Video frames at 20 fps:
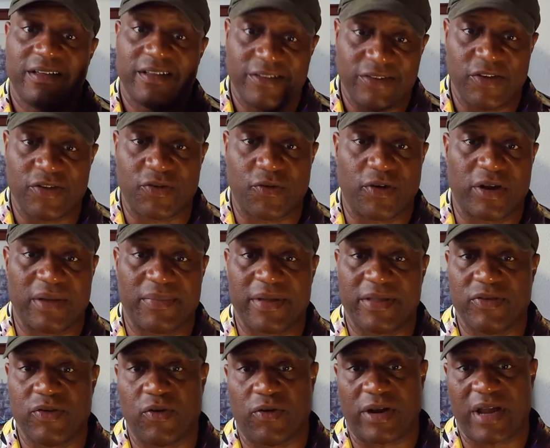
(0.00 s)
you're going
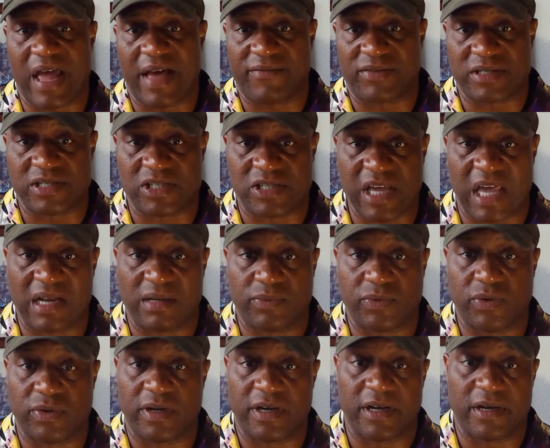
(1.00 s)
to have a
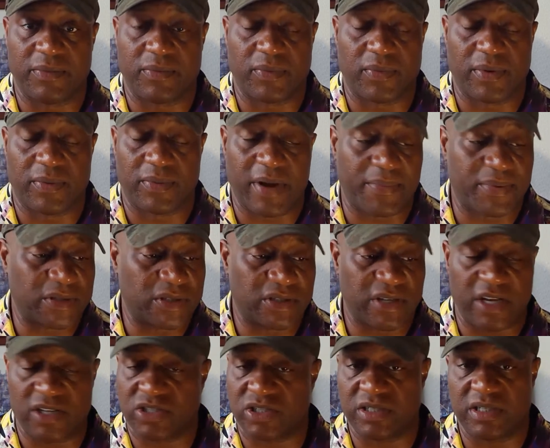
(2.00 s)
sustainable
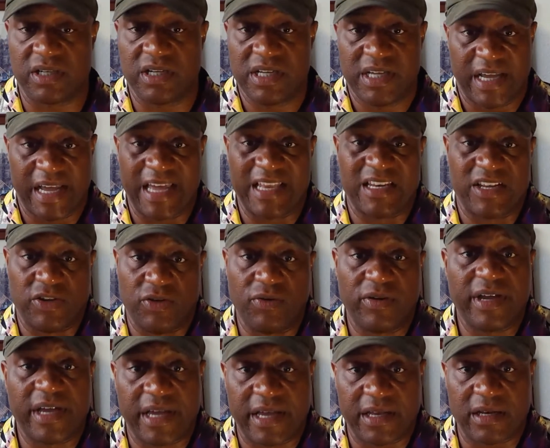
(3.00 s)
representation in the
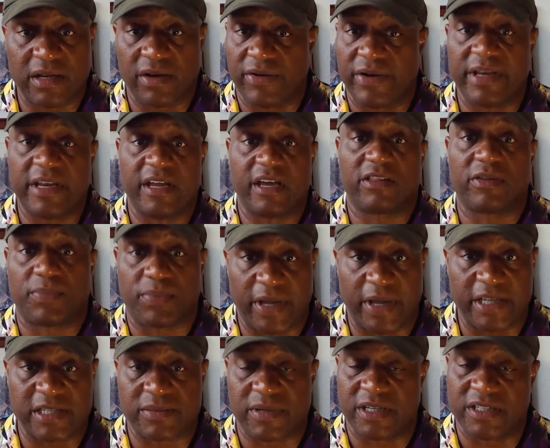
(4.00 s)
UN or any other
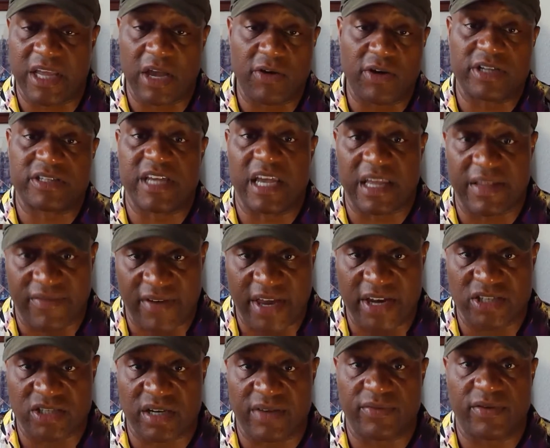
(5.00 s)
place because they're going to take
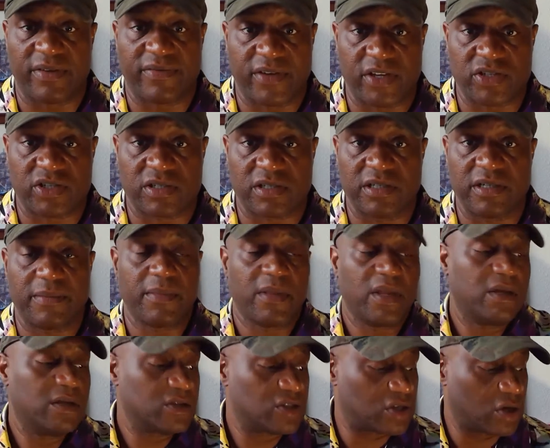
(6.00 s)
advantage of you eventually.
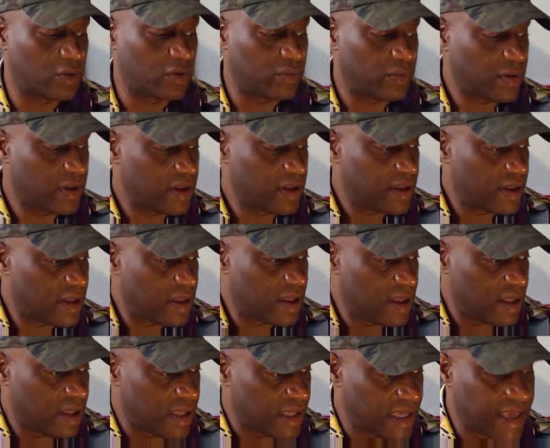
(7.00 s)
So,
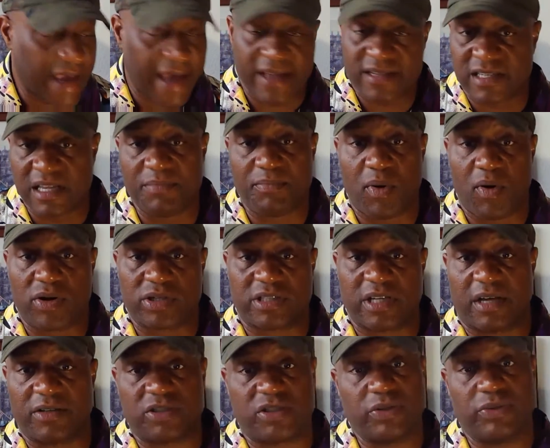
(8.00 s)
yes, it boils
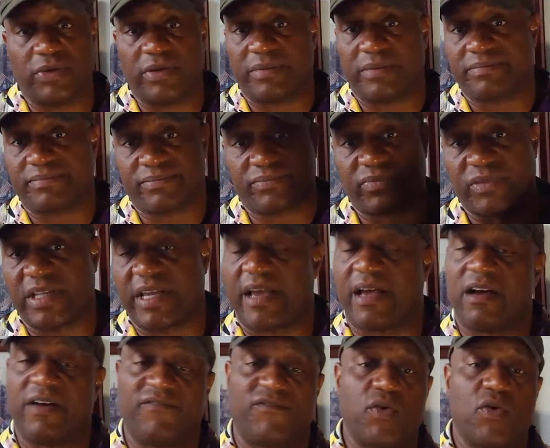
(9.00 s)
down to it. Yeah,
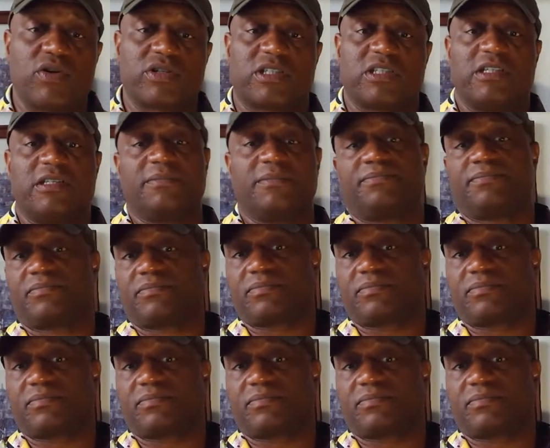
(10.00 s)
unfortunately,